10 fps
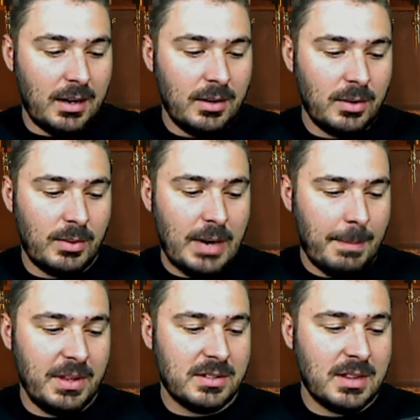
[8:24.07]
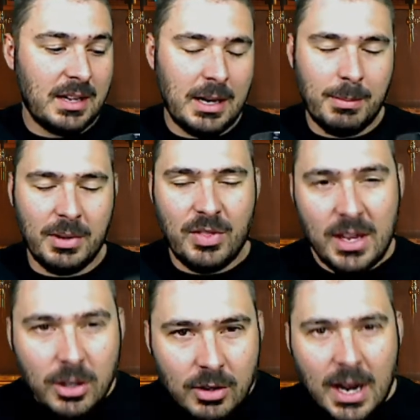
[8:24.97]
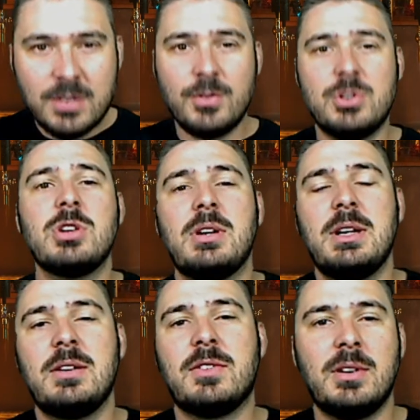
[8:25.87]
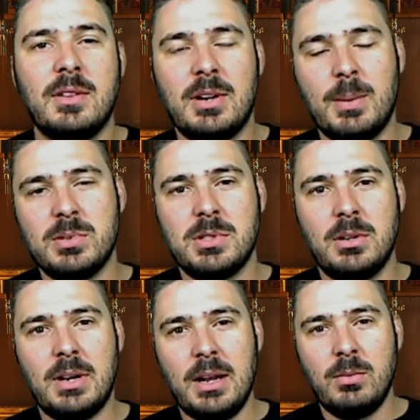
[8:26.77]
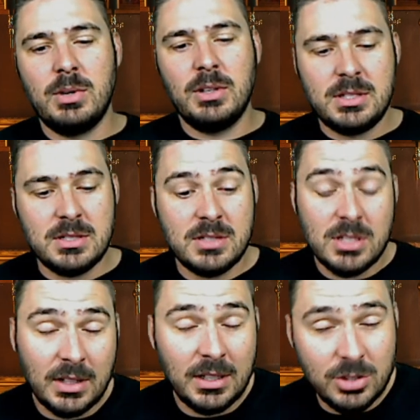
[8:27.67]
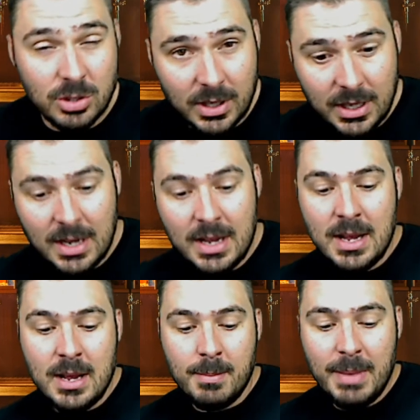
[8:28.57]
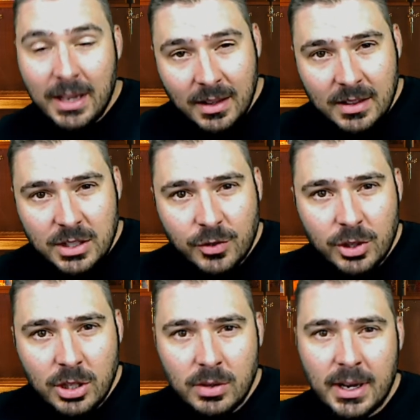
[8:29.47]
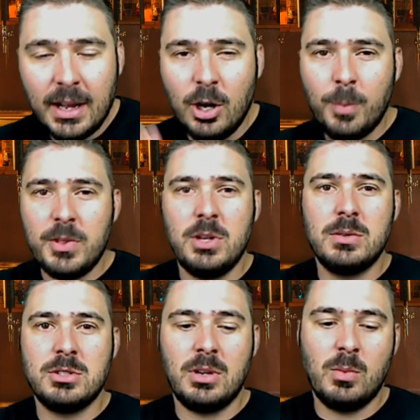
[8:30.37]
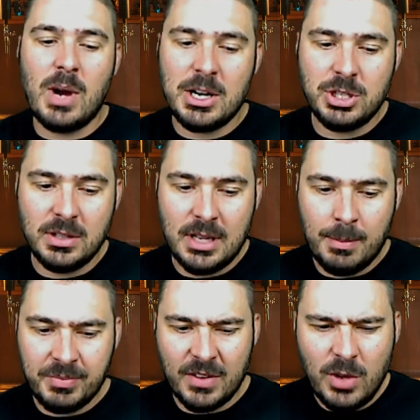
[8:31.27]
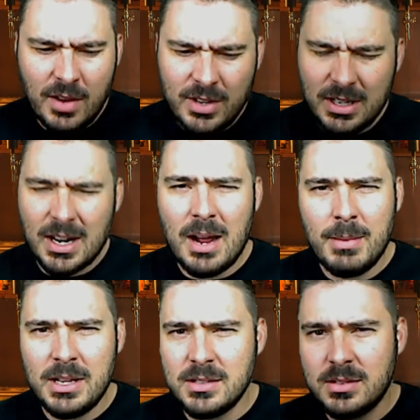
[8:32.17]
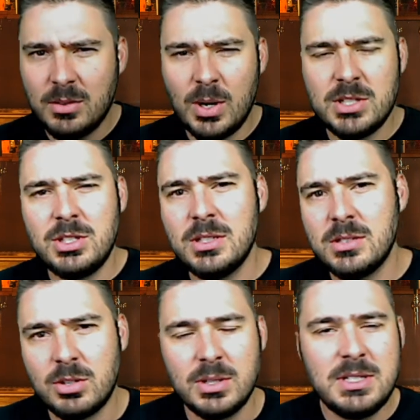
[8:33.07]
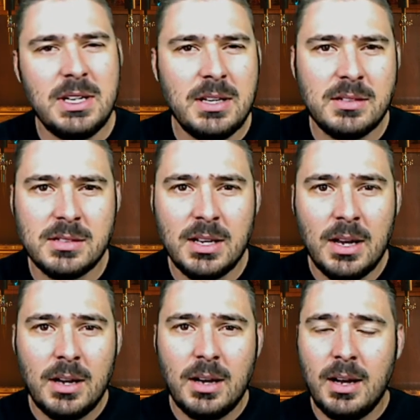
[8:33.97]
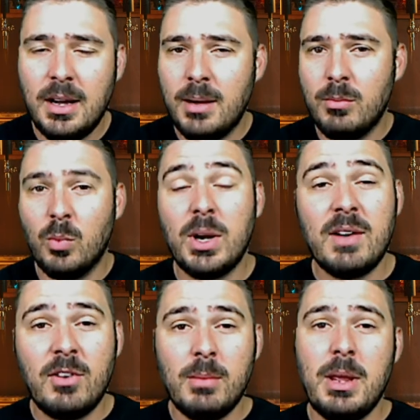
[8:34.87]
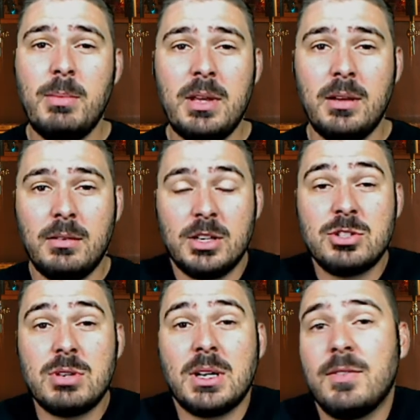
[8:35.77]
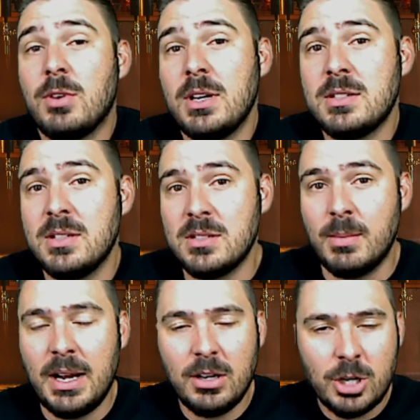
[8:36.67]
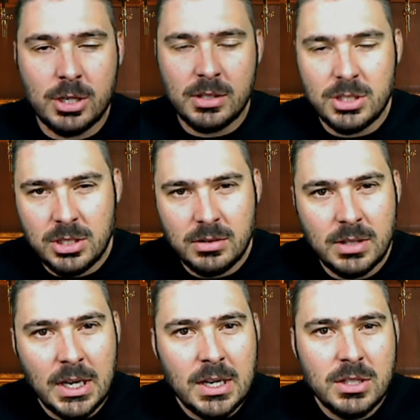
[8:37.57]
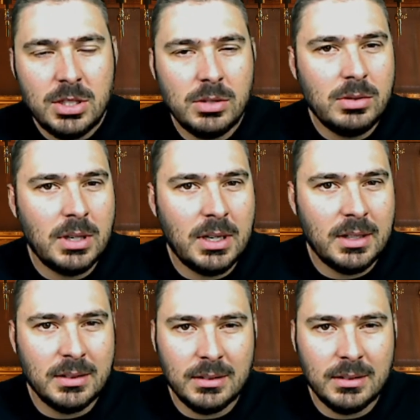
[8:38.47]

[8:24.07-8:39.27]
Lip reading: wrap this thing up. But thank you guys for tuning in for another episode. I really sincerely enjoy making these for you, and I hope that you enjoy watching them. If you have any comments, questions, critiques, whatever it may be, constructive criticism, I encourage you to